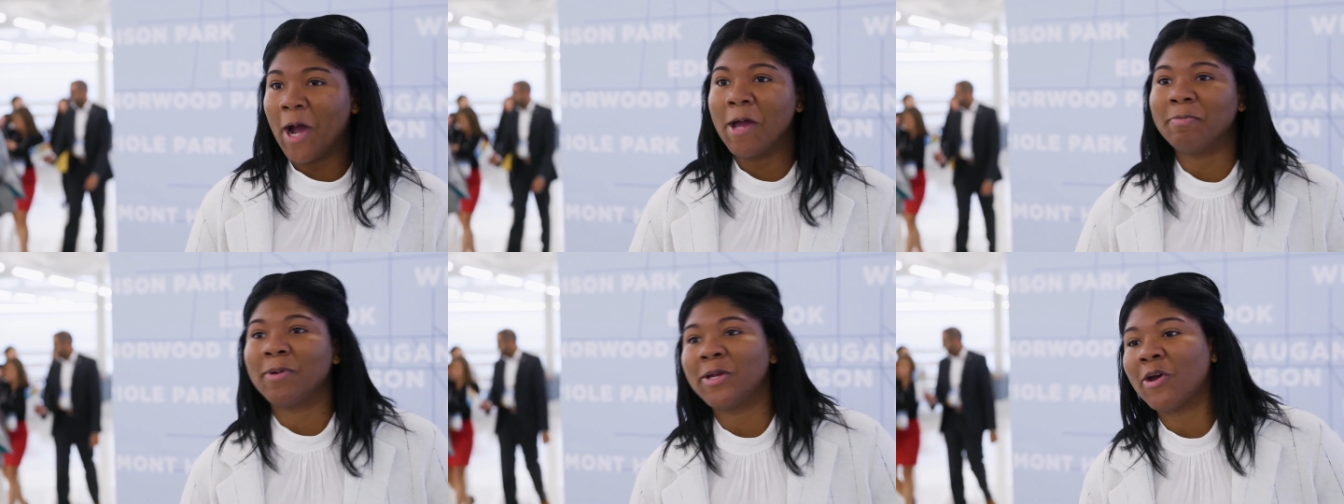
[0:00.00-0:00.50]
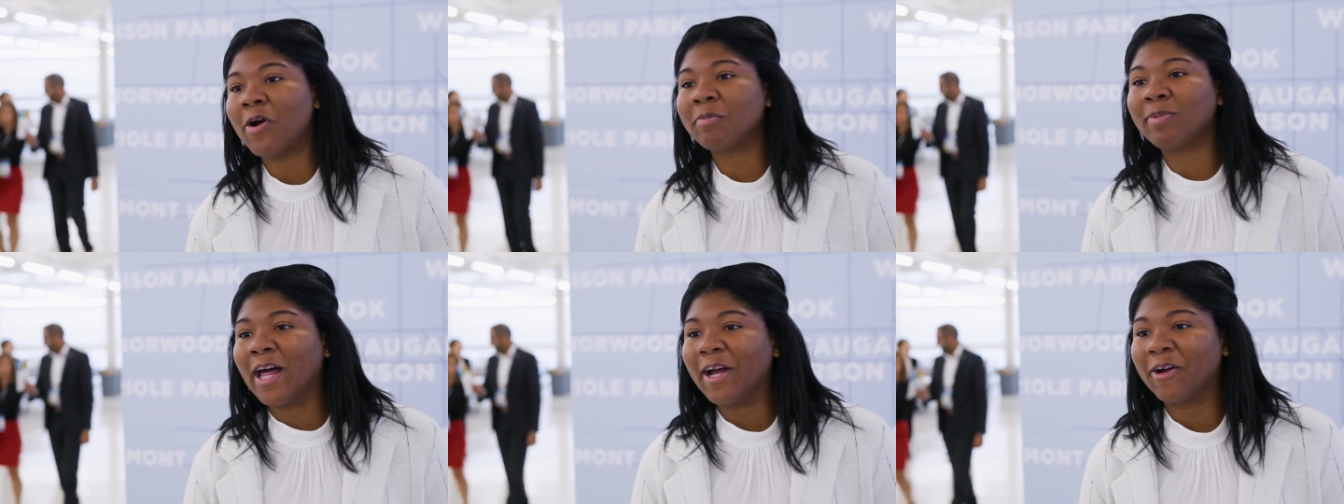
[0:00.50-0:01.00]
I'm a
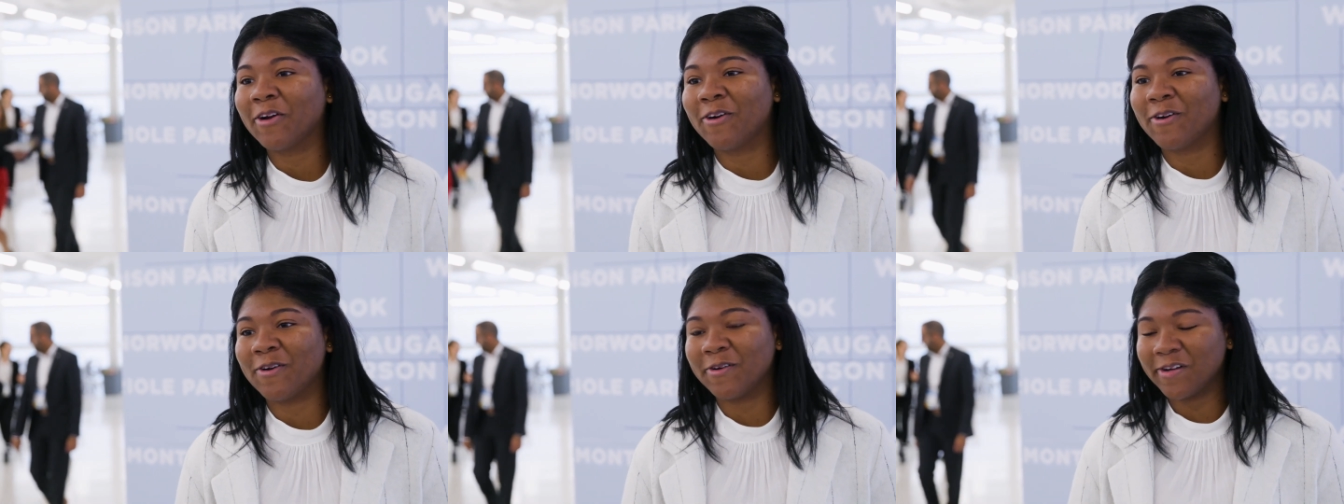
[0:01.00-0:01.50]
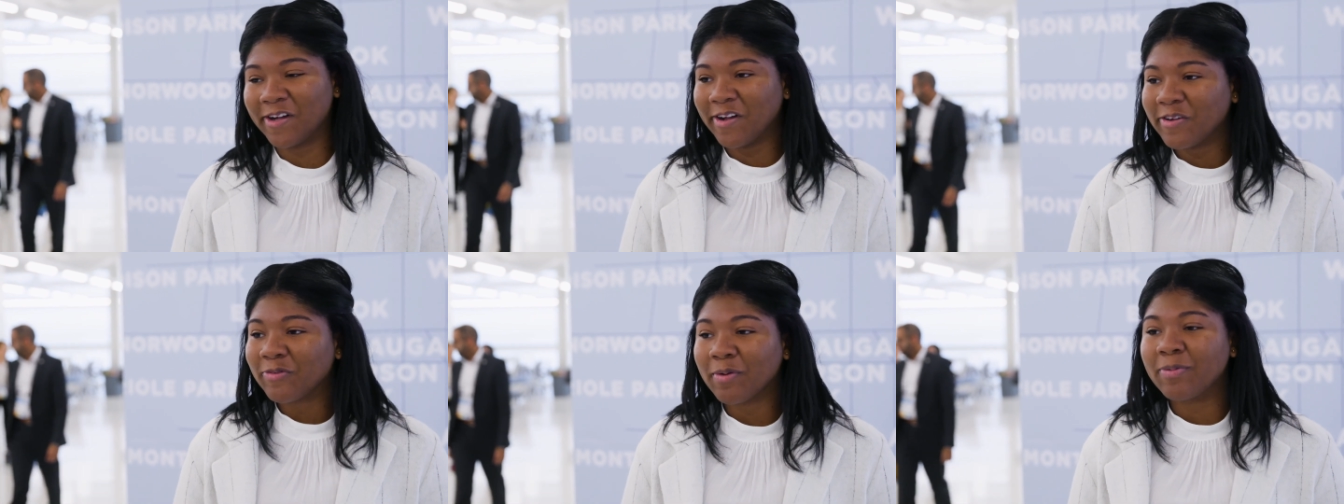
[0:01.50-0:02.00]
young black girl
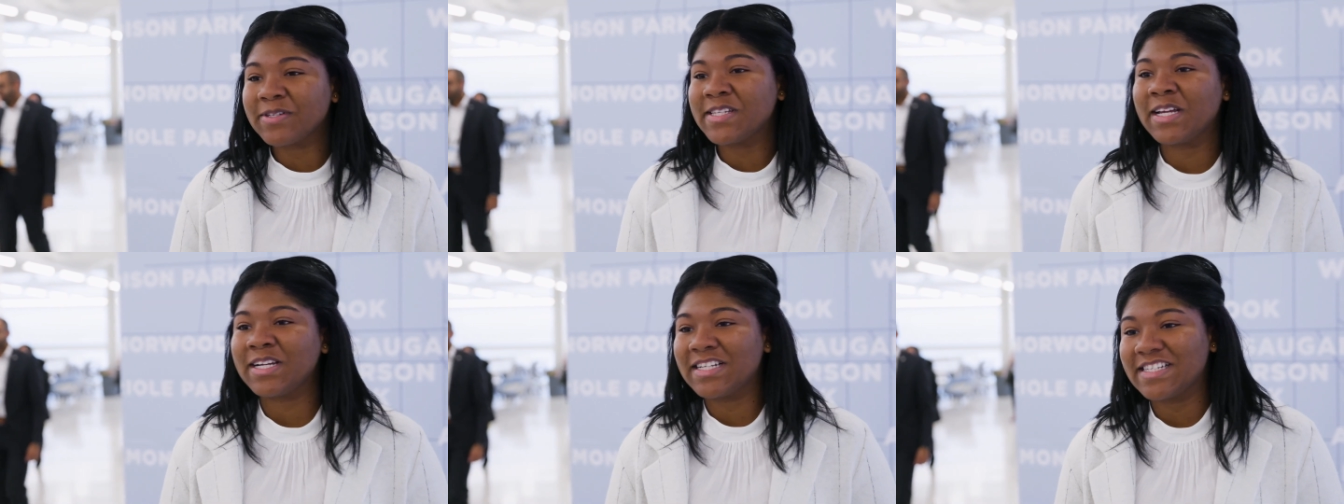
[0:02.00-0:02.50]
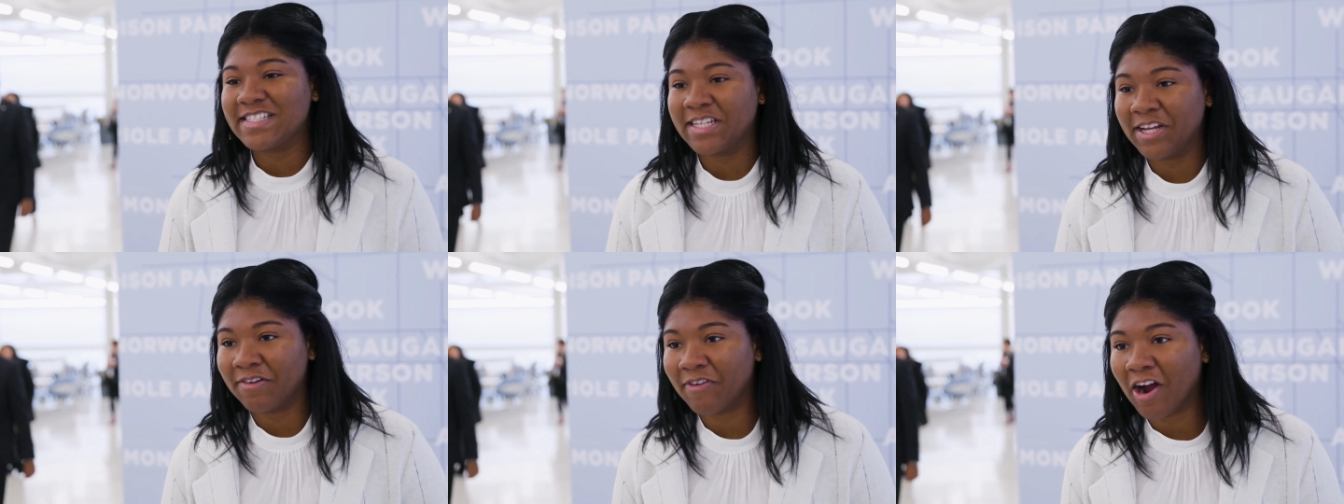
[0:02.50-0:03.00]
representing the
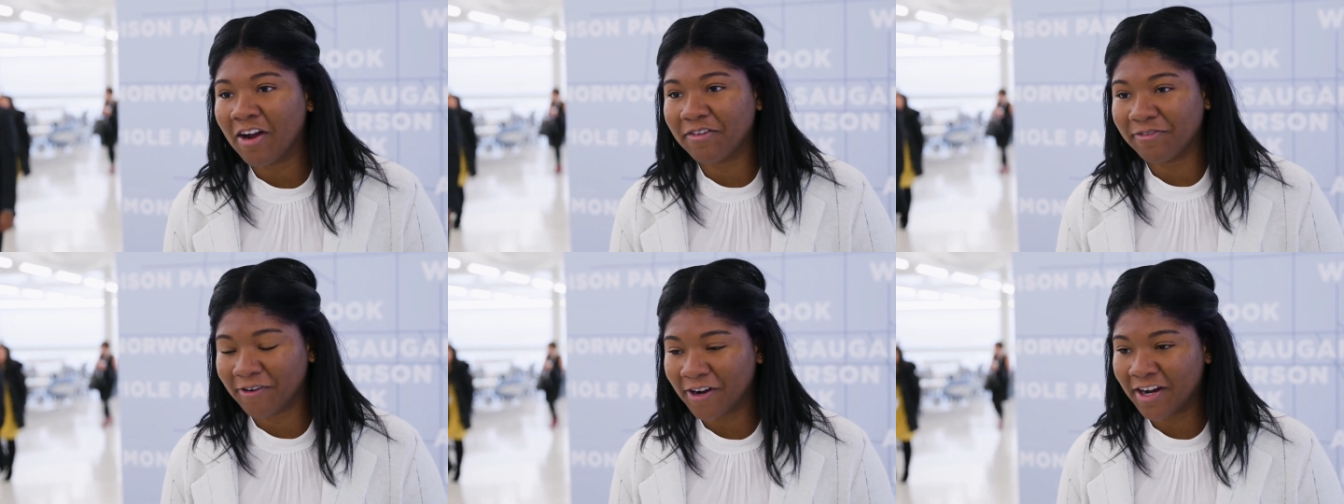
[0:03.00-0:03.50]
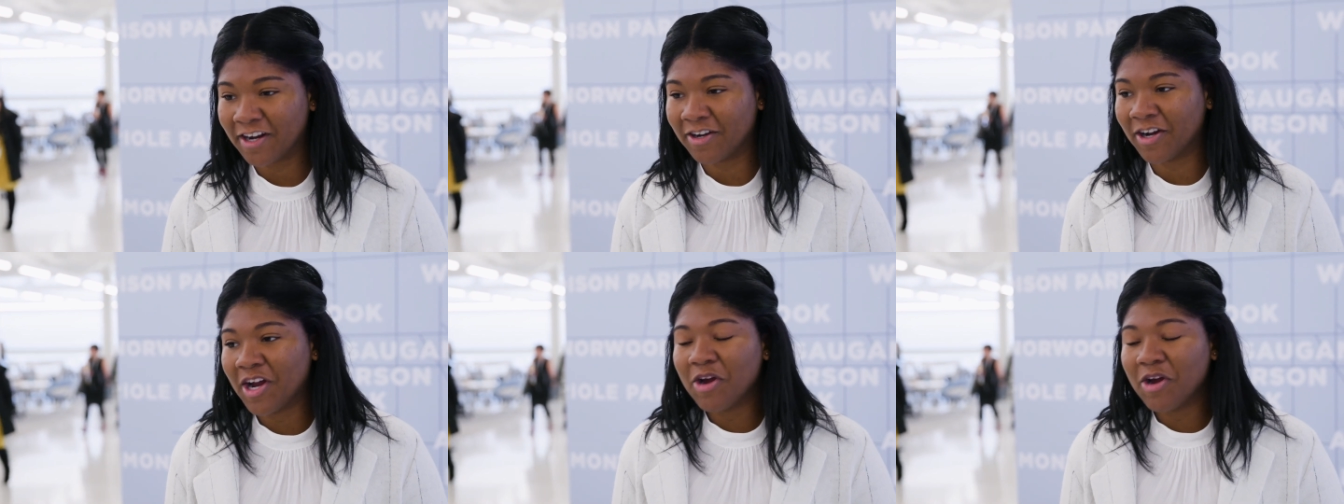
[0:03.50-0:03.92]
city of Hartford,